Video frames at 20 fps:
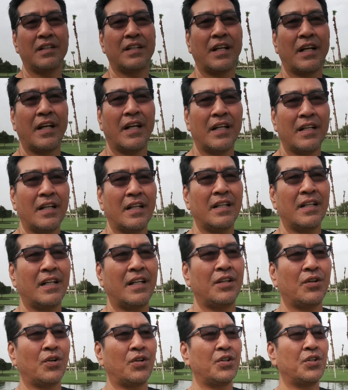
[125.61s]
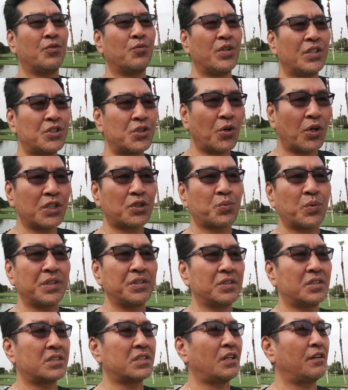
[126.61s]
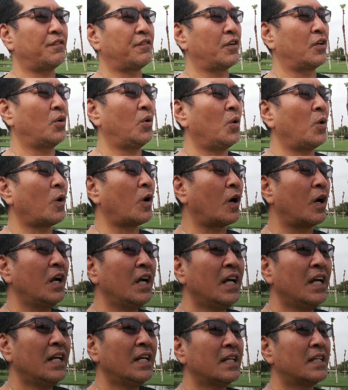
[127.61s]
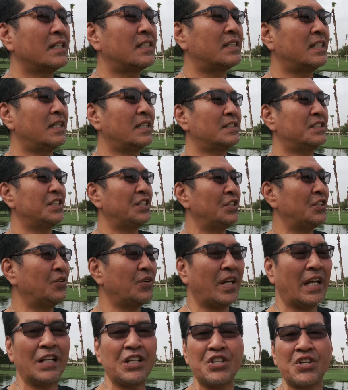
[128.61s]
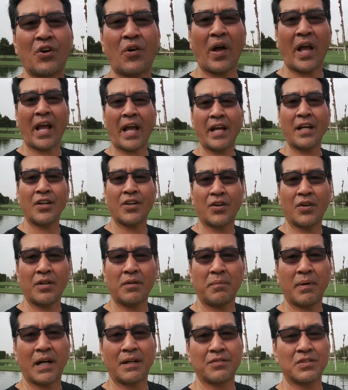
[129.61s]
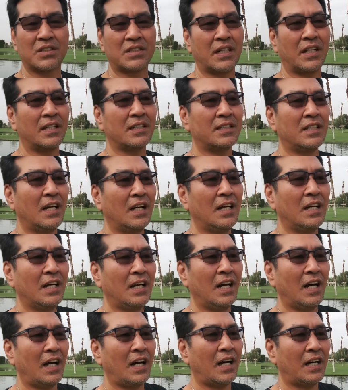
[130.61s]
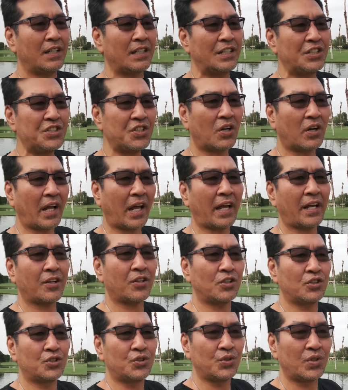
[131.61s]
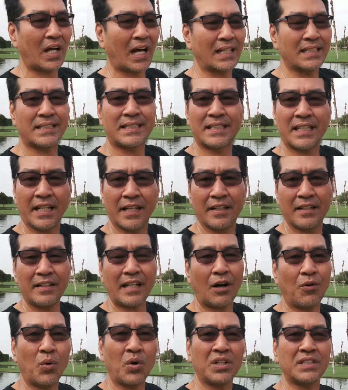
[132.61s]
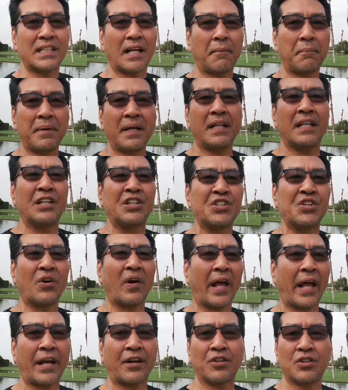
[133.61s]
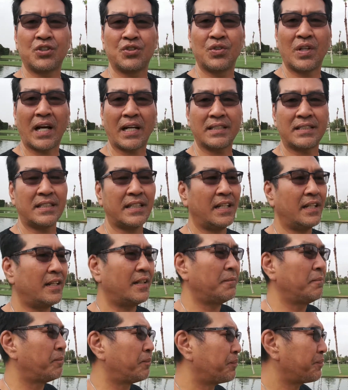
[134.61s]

You rejoice when you suffer. Or he says, you know, in your anger, Bible says, uh, in your anger, do not sin. Now, what does that mean? In your anger, do not sin.